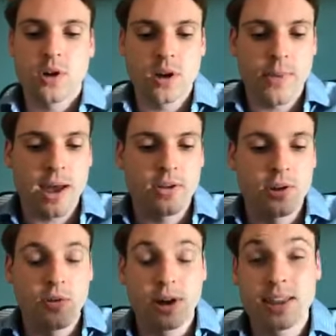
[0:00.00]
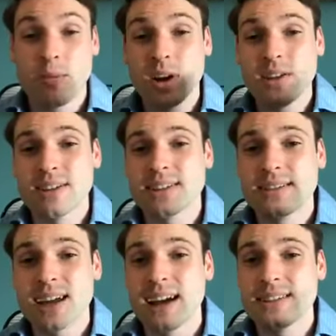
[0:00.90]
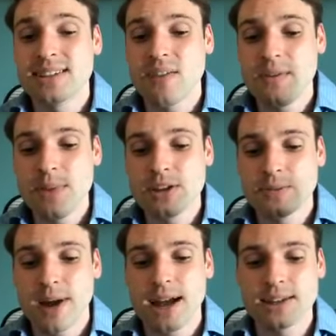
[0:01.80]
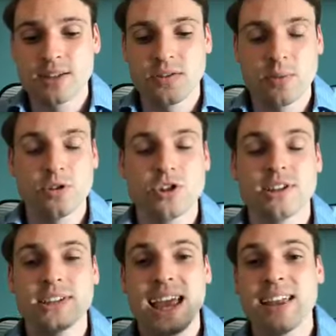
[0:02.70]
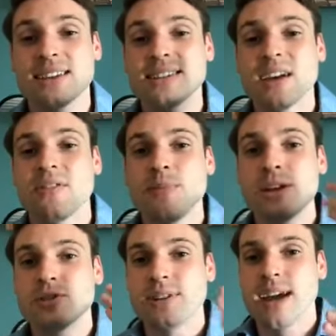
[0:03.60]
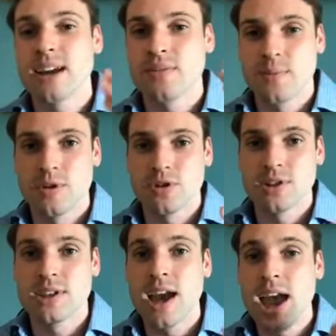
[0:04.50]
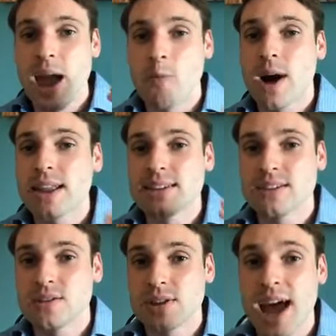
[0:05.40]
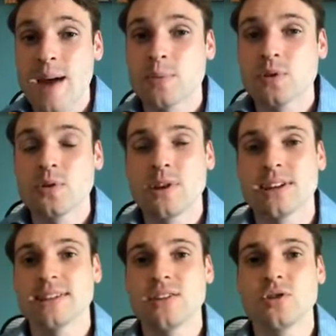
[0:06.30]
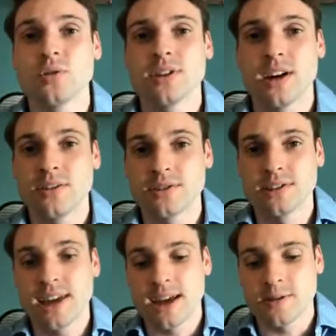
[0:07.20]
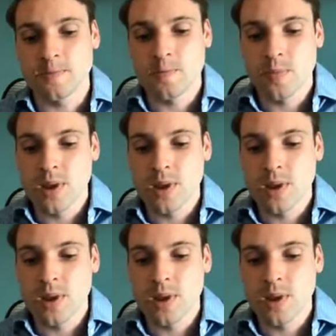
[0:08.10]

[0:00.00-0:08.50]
talk about, you know, right, what are the seven major positive emotions and the seven major negative emotions, and why this is absolutely essential to understand.